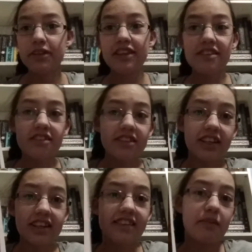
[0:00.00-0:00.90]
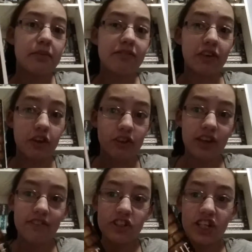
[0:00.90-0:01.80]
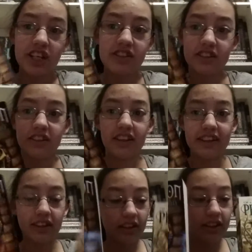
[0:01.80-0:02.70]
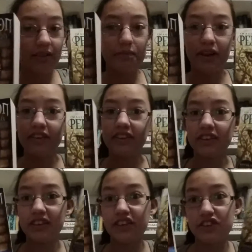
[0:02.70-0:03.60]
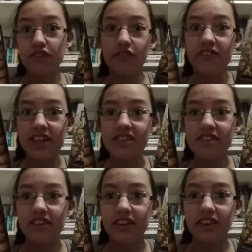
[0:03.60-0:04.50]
This is an example of a good cover change, compared the 2 of these.